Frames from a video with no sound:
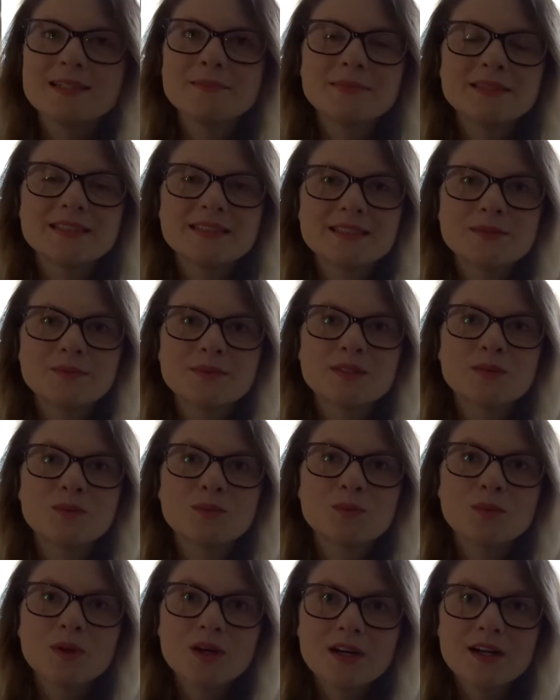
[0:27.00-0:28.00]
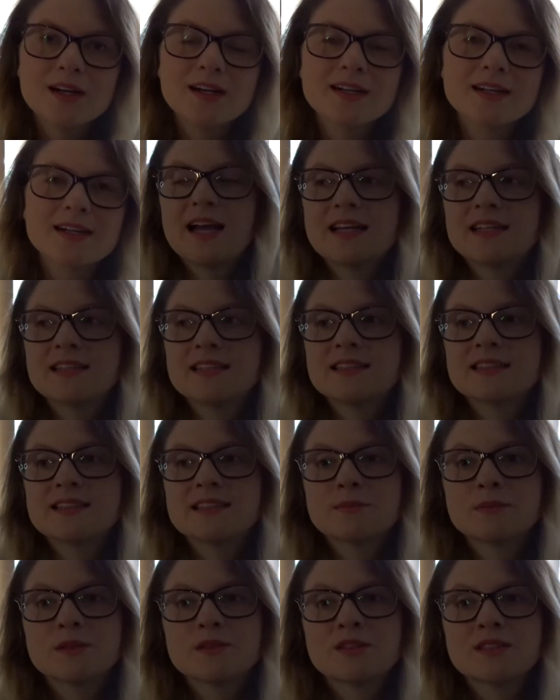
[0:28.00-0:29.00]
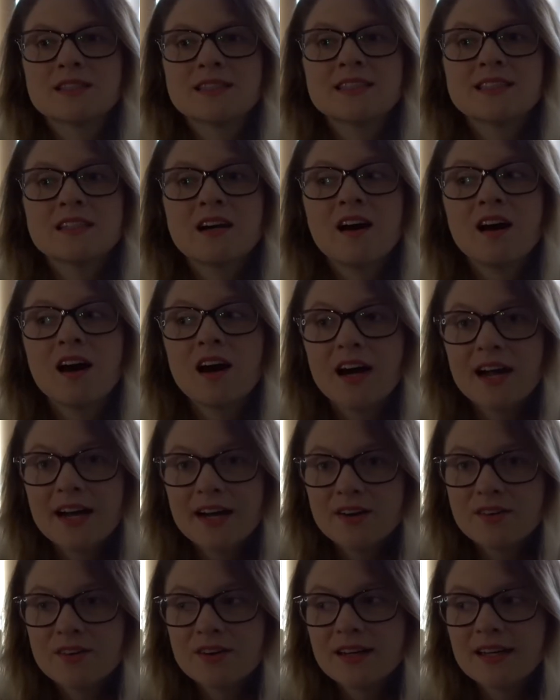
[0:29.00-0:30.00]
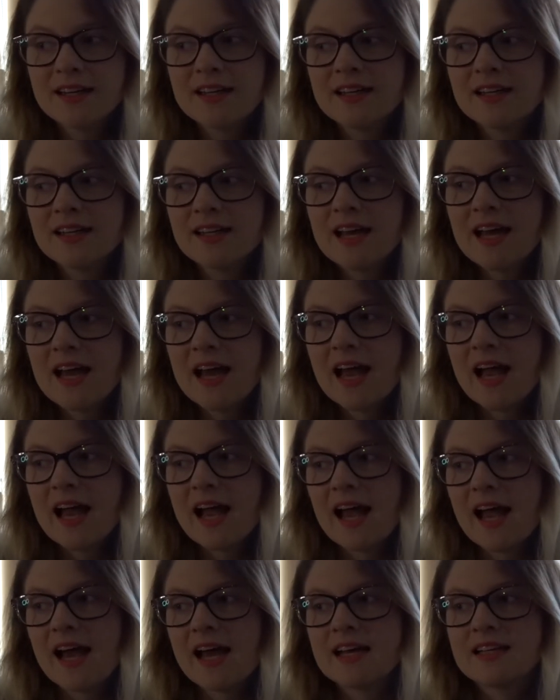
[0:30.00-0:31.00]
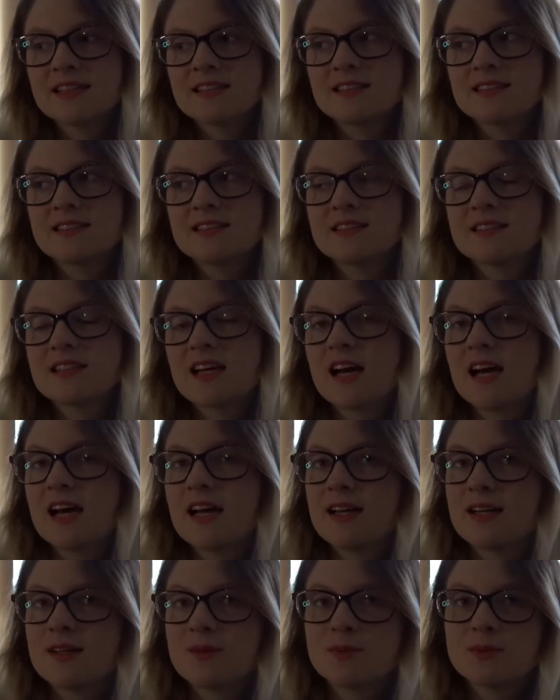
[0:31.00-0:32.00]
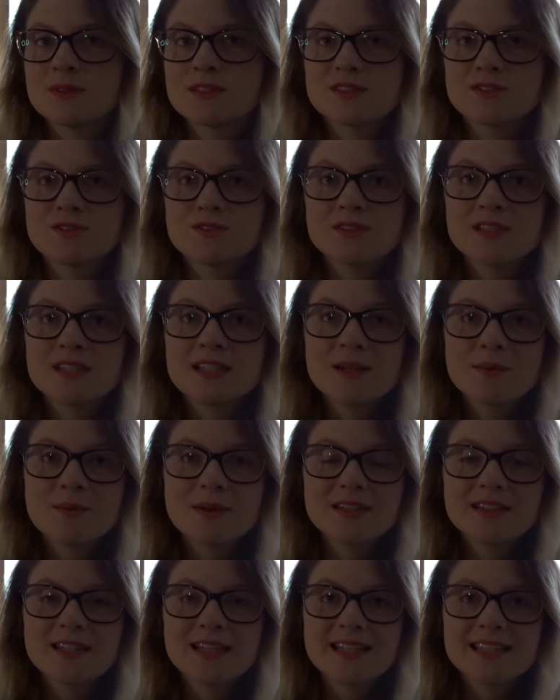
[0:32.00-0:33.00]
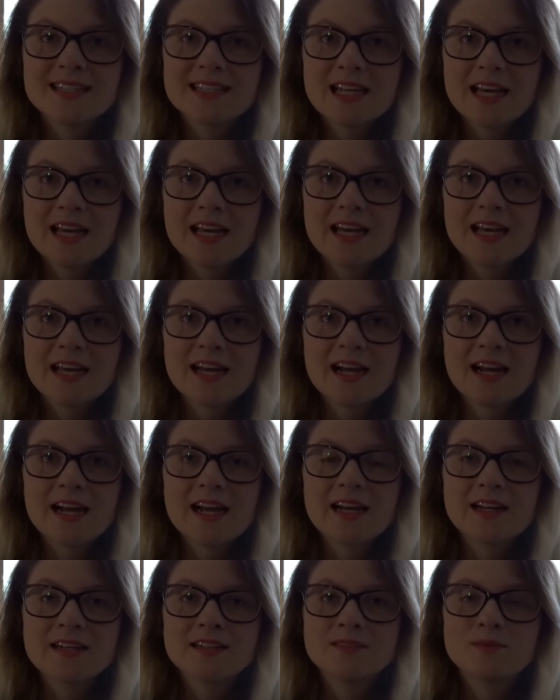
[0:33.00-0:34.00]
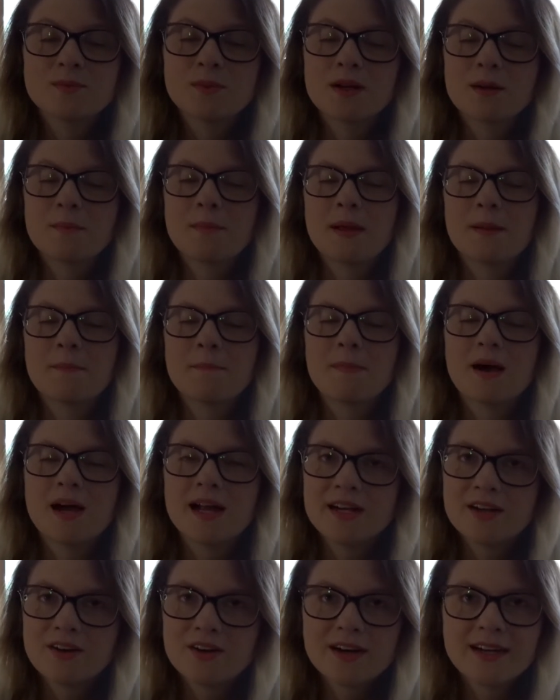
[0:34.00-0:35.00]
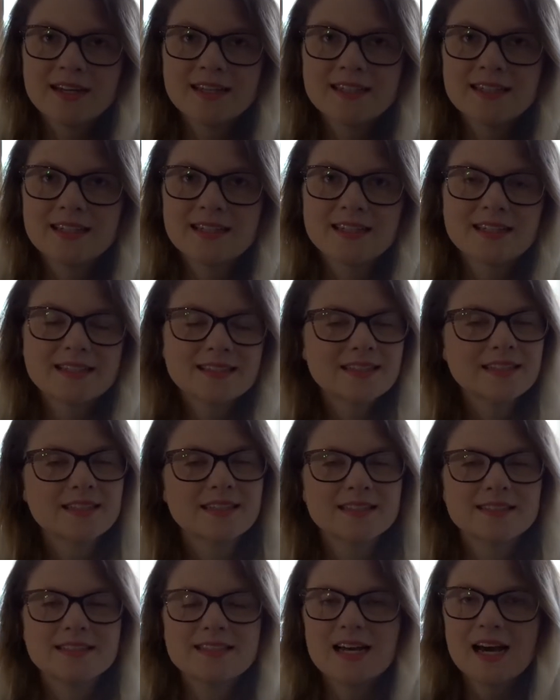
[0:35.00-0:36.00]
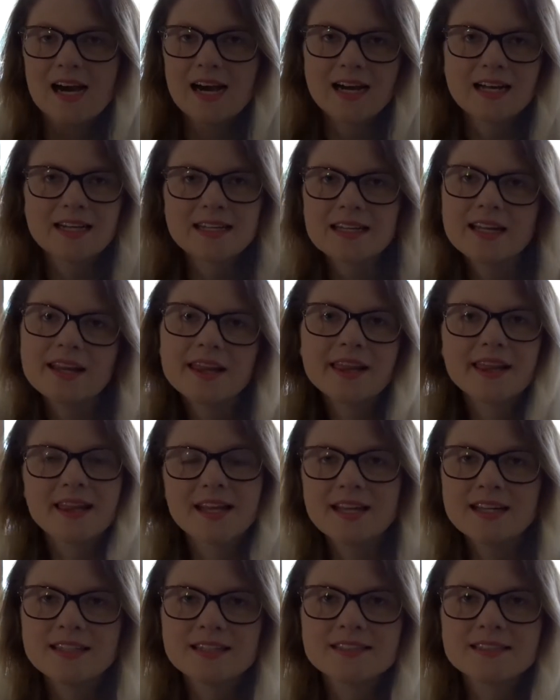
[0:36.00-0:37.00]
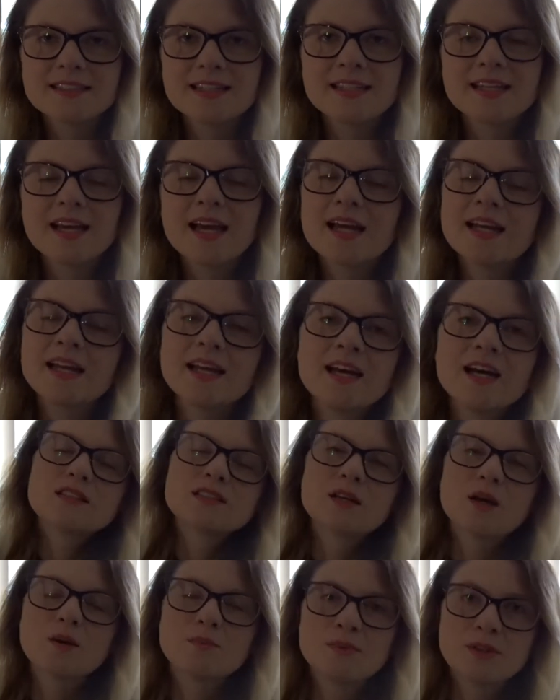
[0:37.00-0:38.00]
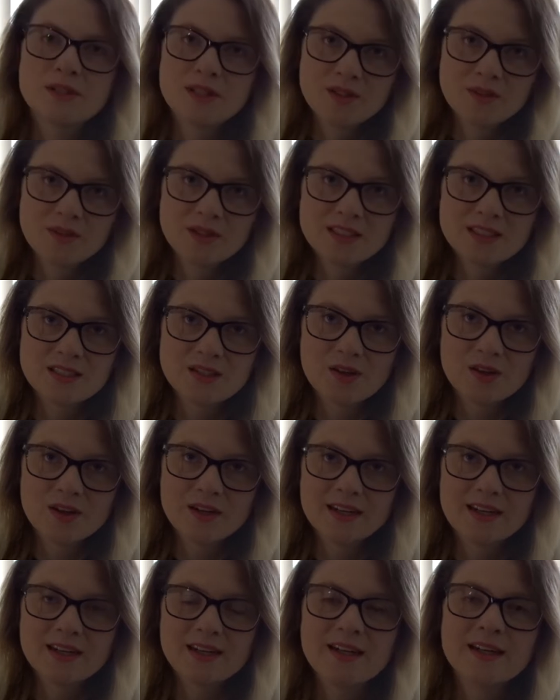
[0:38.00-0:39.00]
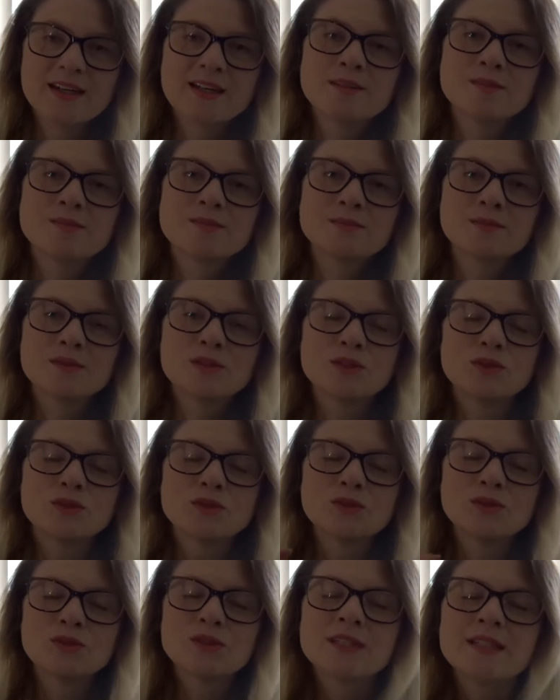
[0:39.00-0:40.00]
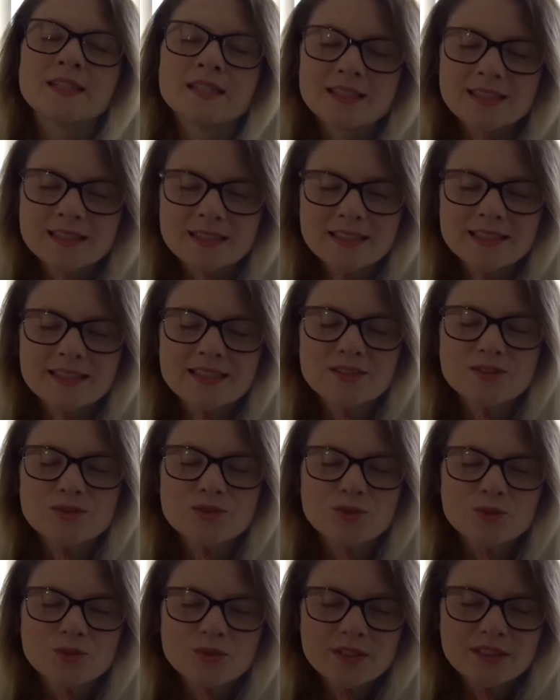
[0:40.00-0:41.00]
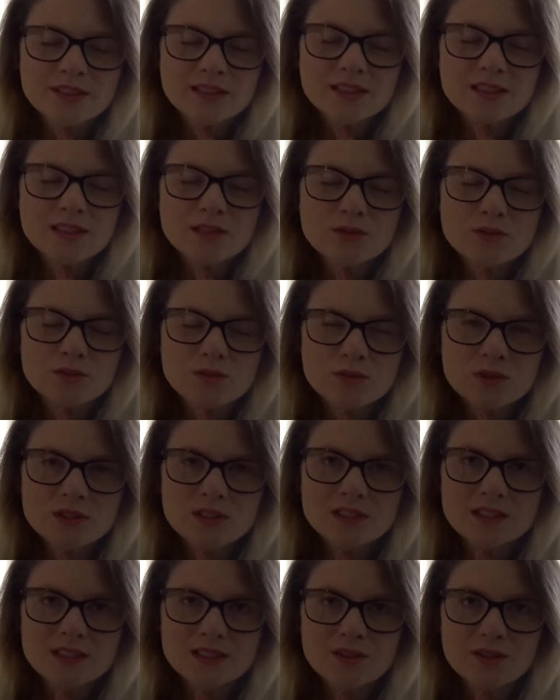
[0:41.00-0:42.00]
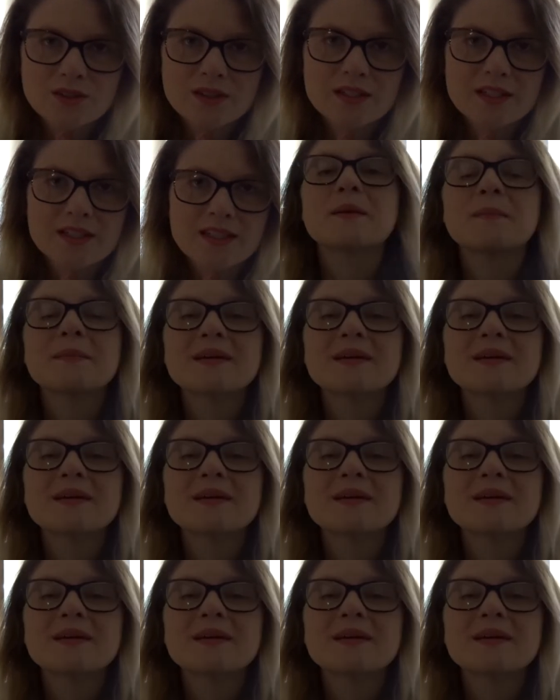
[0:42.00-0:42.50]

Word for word: busy with work and it's been really tiring, and I wasn't feeling well the other day. I had one of my migraine attack things again, so I'm really sorry. I am really sorry.